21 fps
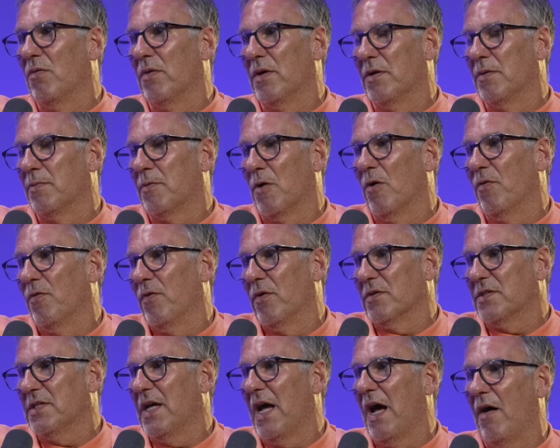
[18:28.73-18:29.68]
We'd have got
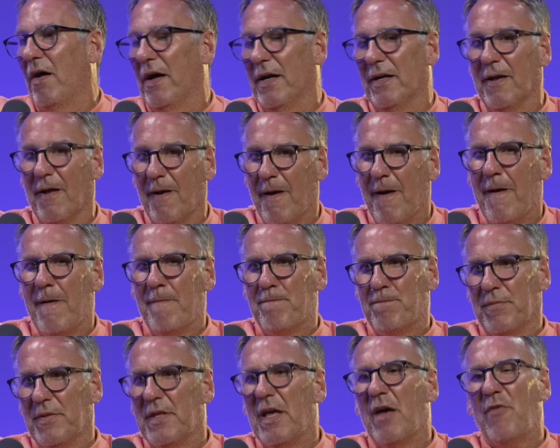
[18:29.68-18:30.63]
knocked out, and
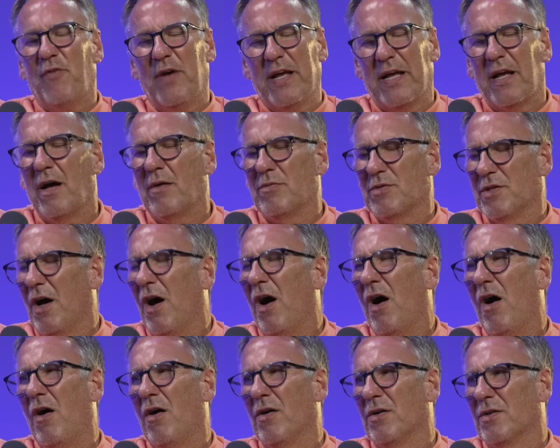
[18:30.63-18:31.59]
the FA Cup's
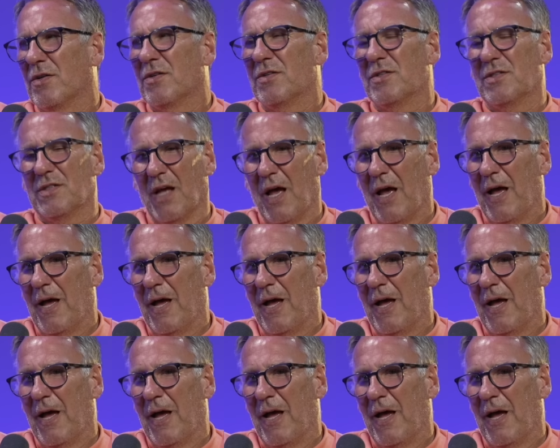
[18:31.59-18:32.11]
hard because